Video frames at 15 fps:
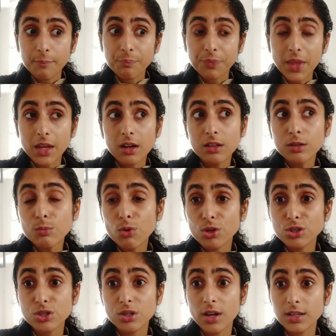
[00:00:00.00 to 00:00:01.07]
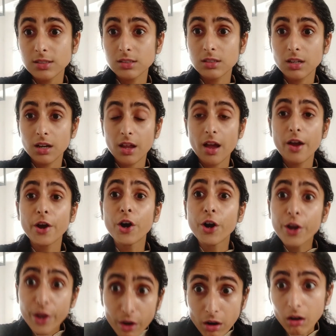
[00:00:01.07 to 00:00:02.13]
Another moisturizer that I
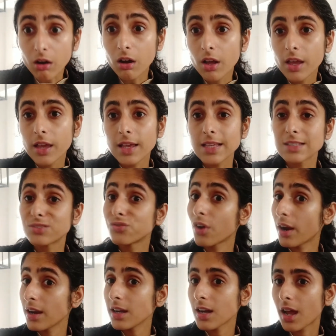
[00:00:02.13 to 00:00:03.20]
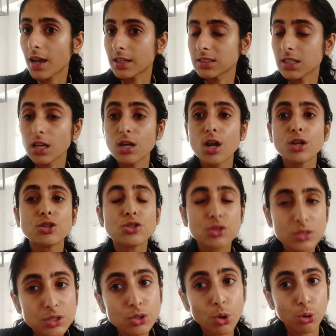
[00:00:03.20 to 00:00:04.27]
hear is very nice and I
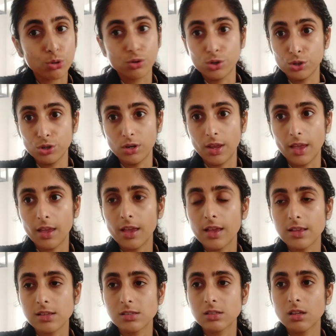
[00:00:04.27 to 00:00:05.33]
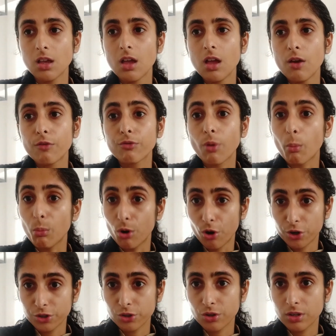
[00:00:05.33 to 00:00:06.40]
just ordered today is from
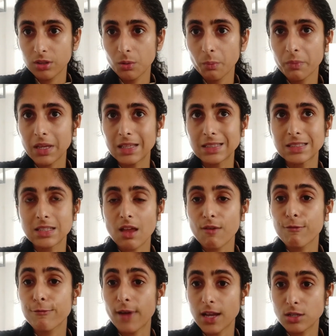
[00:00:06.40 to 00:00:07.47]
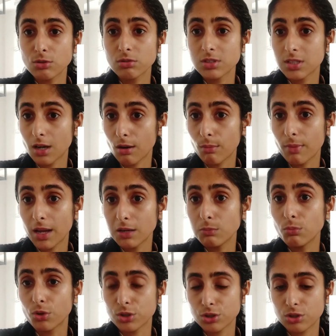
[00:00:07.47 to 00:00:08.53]
Earth Rhythm. It's their Phytoceramide
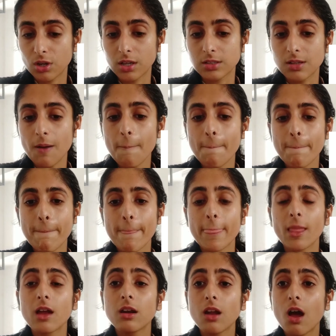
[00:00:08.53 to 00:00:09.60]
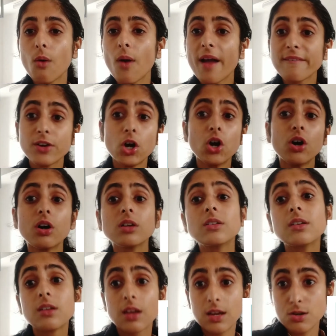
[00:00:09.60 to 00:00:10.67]
Moisturizer. Now I've heard
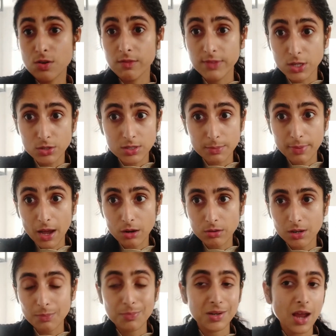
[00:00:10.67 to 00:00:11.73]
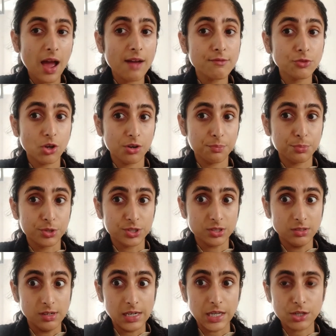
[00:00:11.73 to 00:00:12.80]
great reviews about it, but I've not
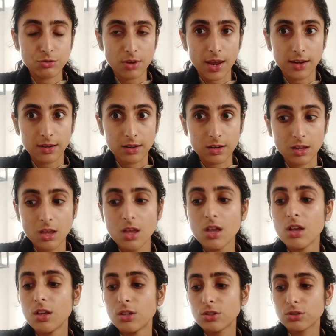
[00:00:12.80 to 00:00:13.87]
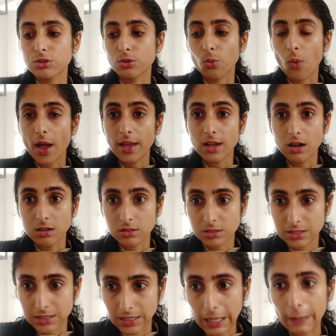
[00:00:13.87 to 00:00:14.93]
personally tried it, so I can't
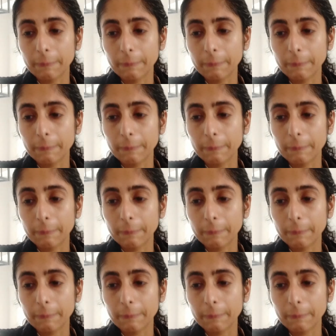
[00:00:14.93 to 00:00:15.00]
say.